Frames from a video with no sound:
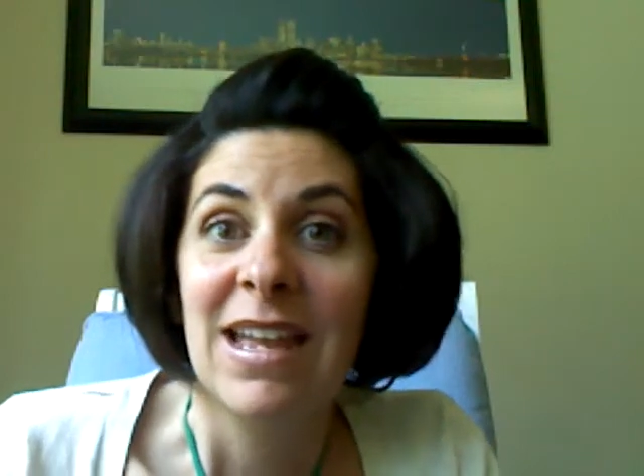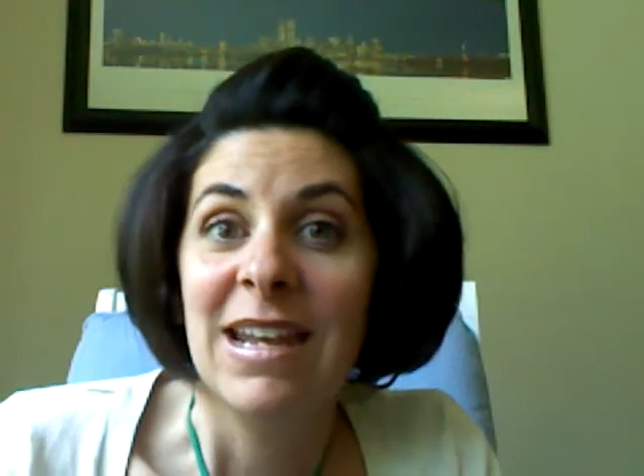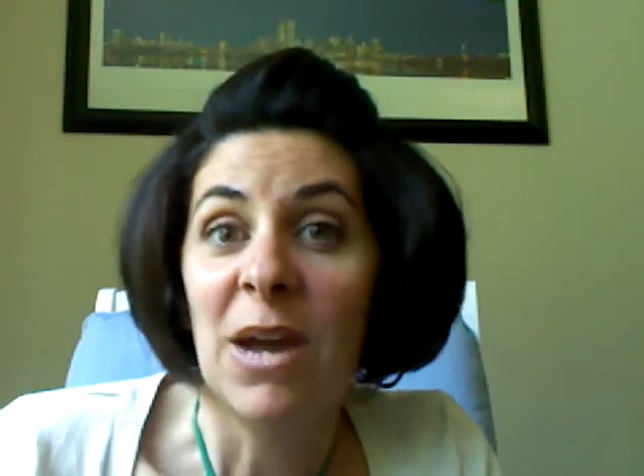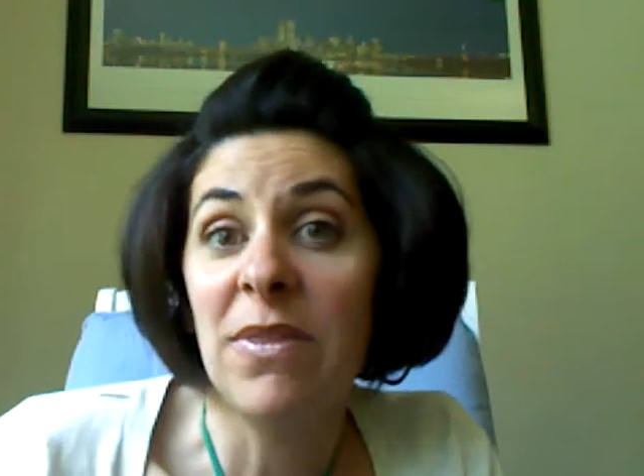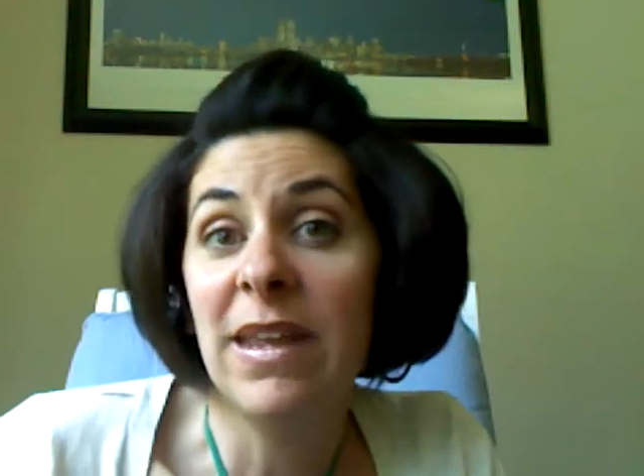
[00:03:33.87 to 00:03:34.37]

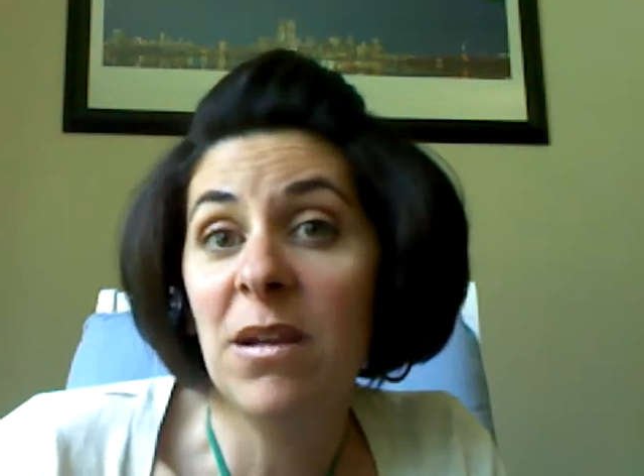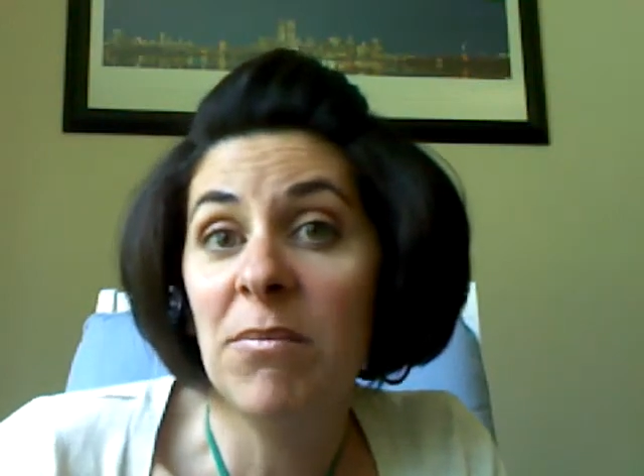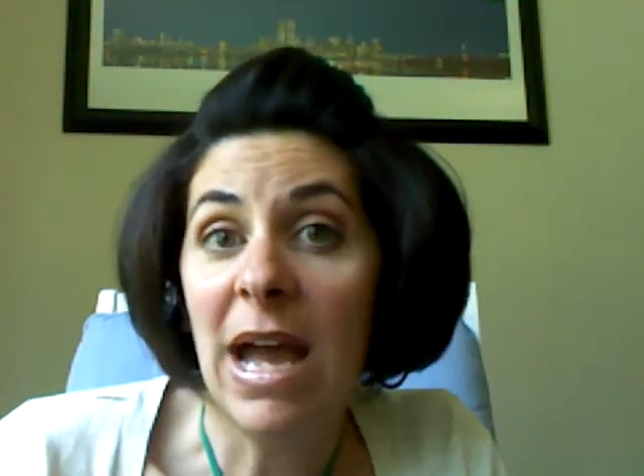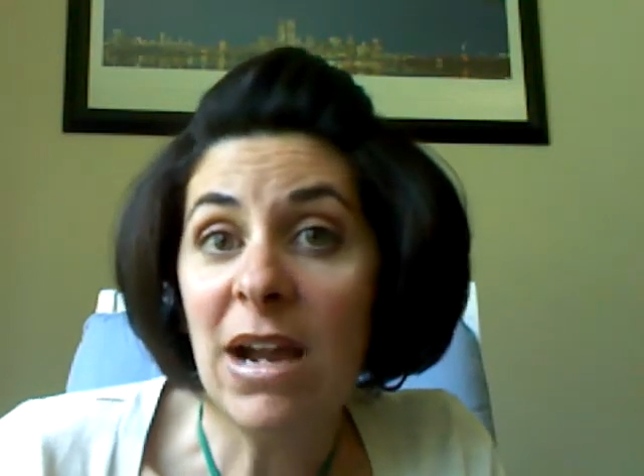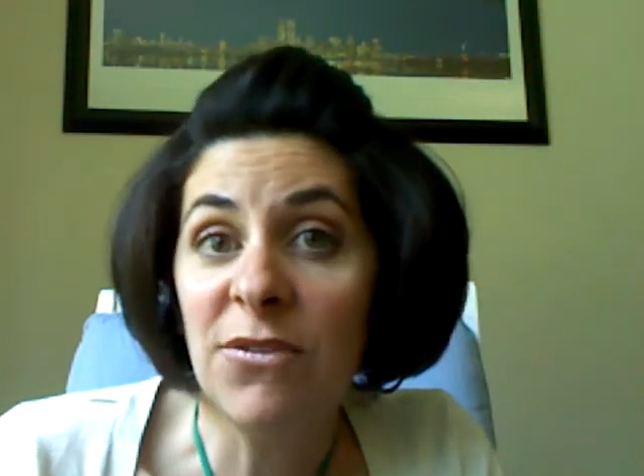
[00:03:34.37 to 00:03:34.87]
Now when they come
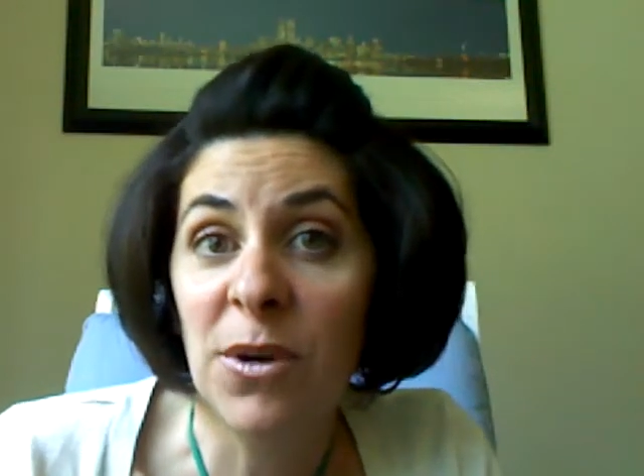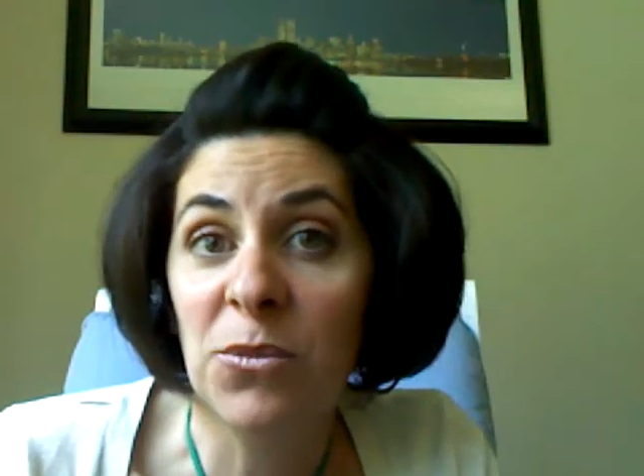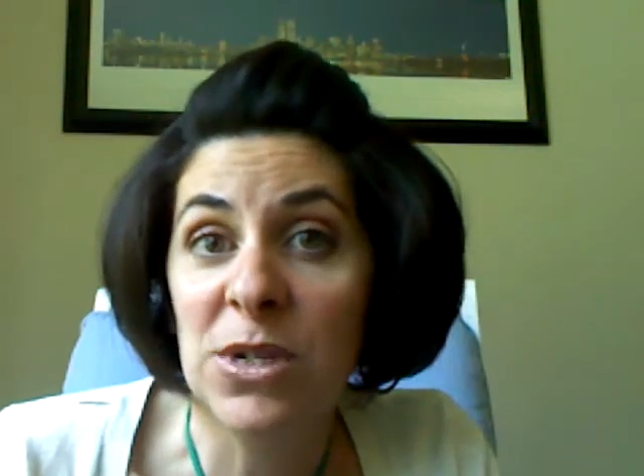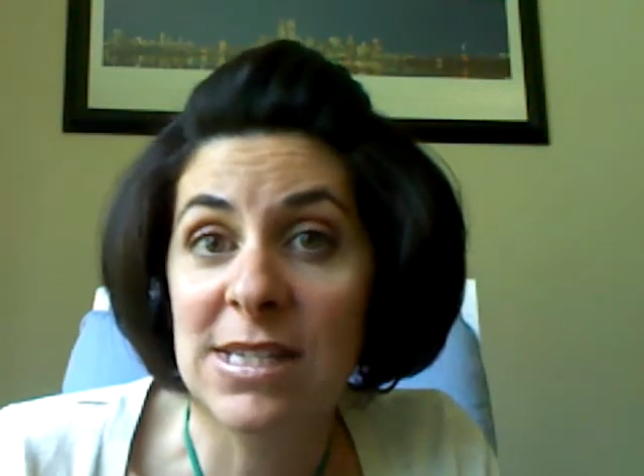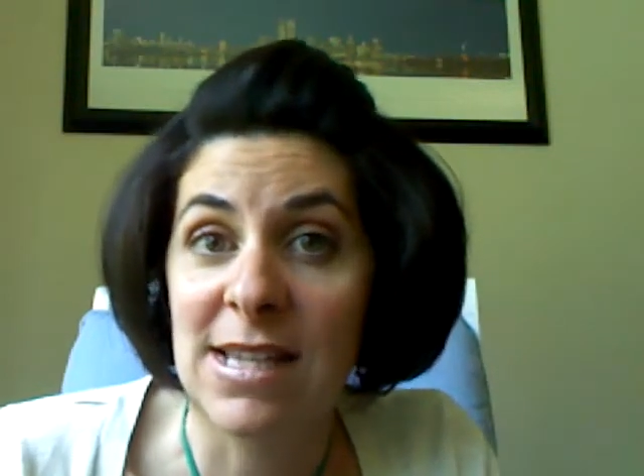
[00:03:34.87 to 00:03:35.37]
back from
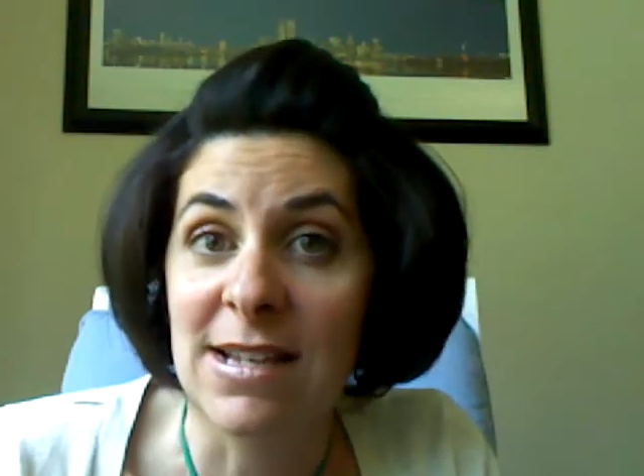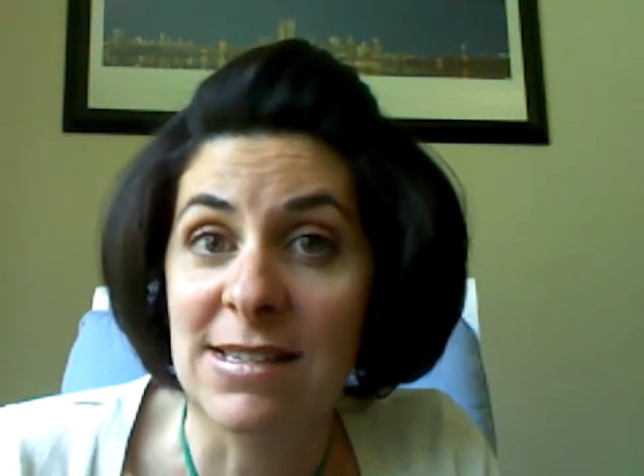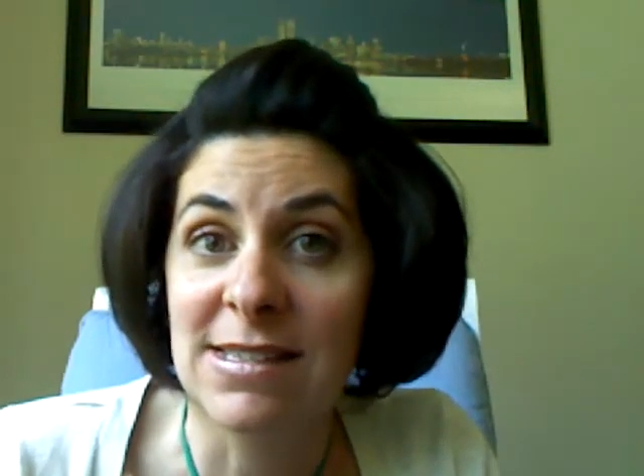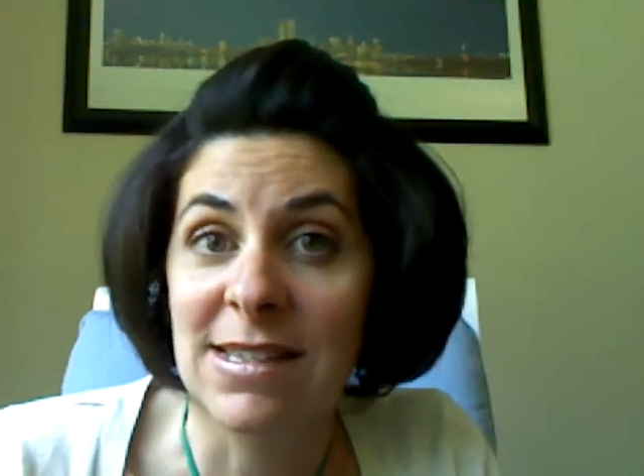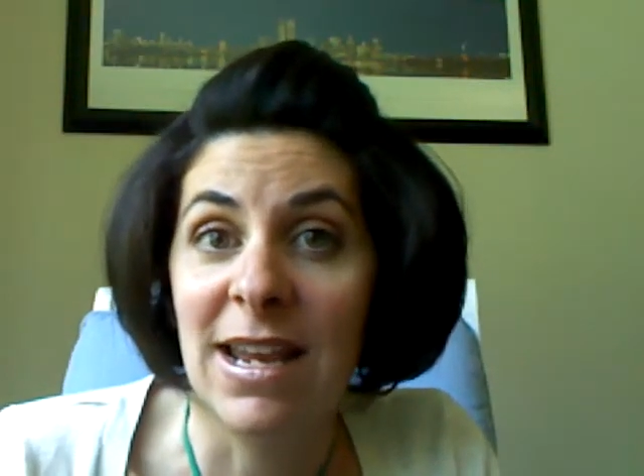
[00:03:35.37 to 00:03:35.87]

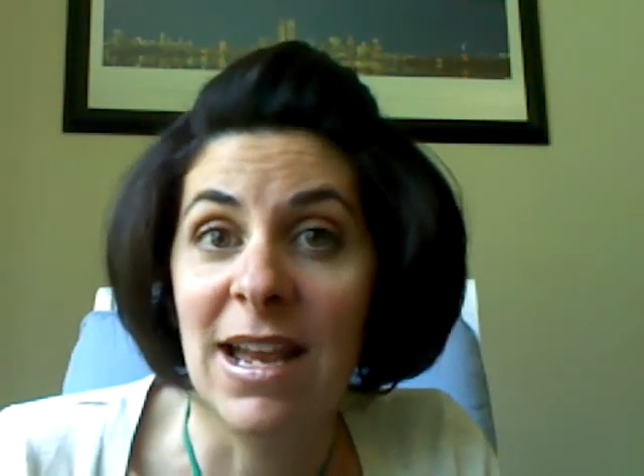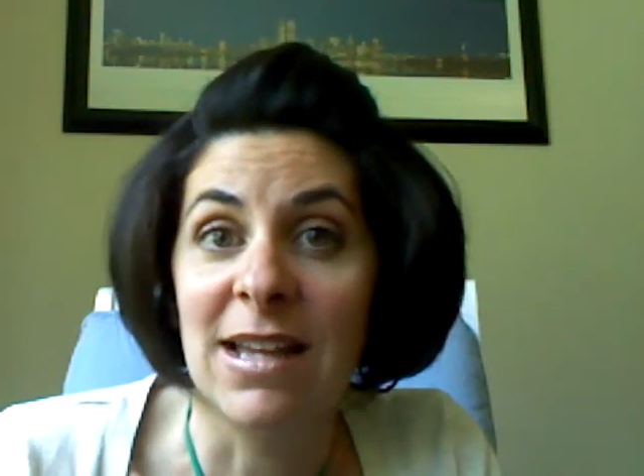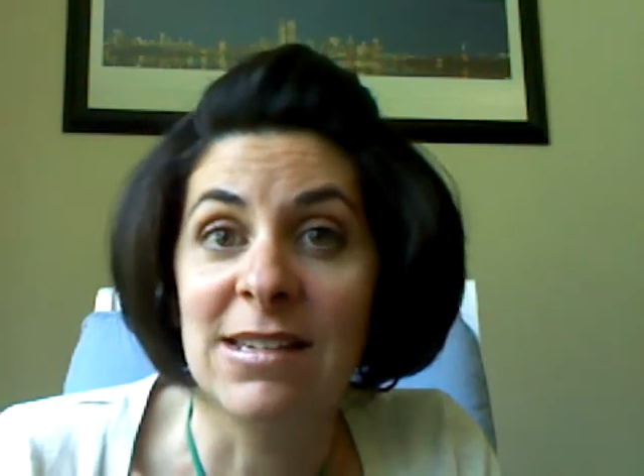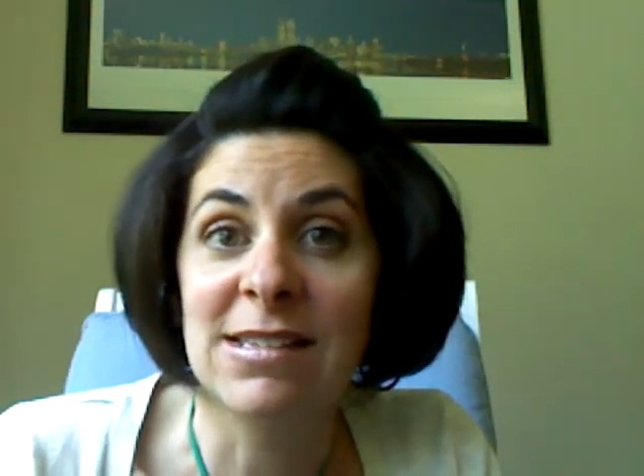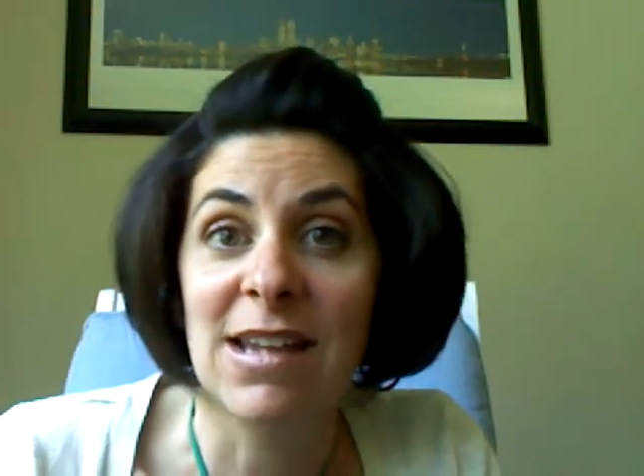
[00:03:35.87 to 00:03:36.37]
recess
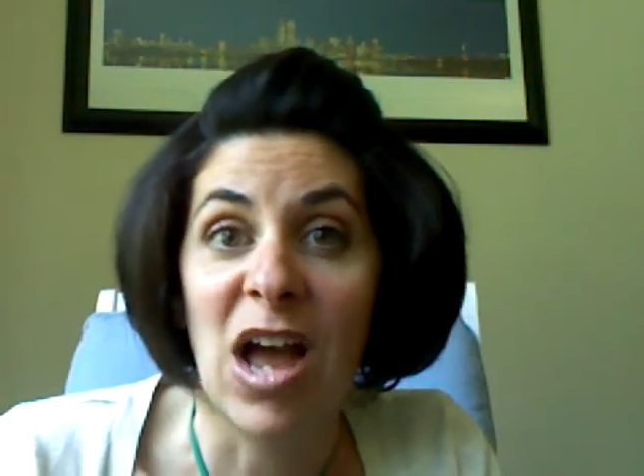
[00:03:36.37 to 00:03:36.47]
and